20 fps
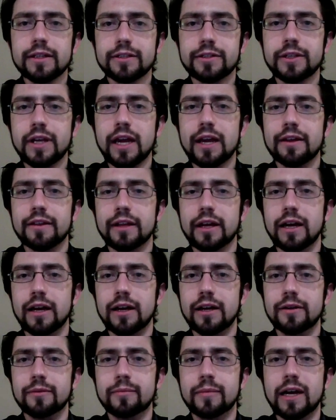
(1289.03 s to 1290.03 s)
So yeah,
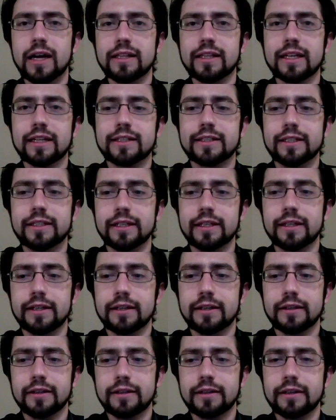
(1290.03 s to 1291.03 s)
I'd like
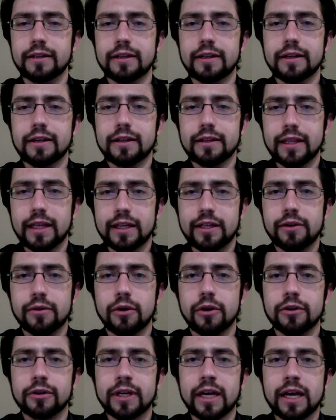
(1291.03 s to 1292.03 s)
to thank you
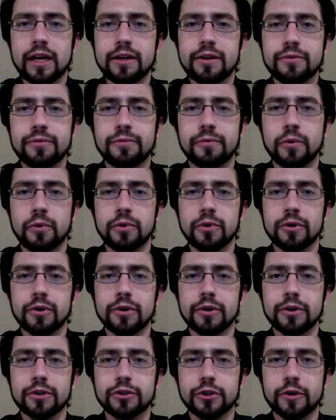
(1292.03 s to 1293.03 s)
all again
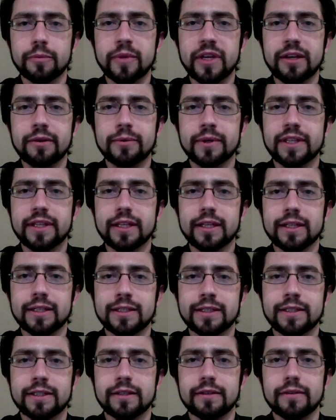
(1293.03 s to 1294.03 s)
for joining me with
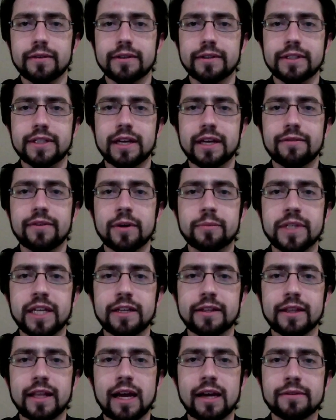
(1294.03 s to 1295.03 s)
this Dev
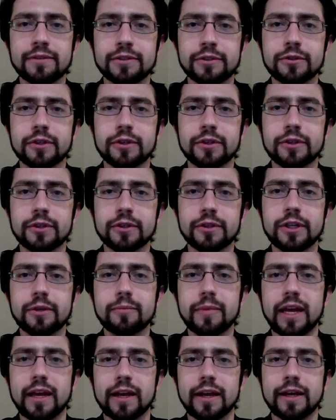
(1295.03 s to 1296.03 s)
Update live stream,
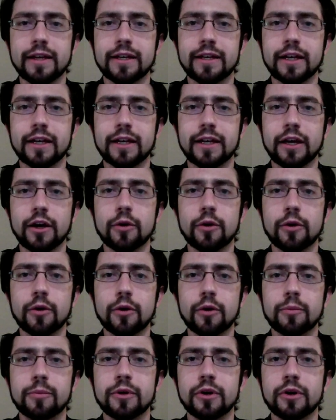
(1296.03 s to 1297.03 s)
and I
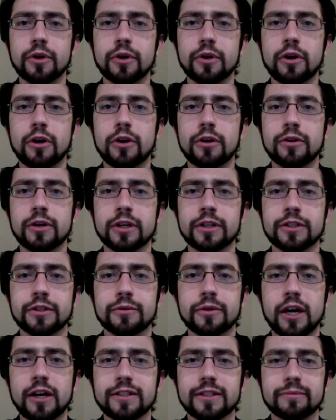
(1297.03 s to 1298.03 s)
hope you all are doing
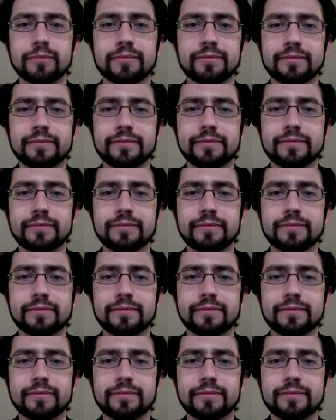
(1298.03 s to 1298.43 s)
awesome.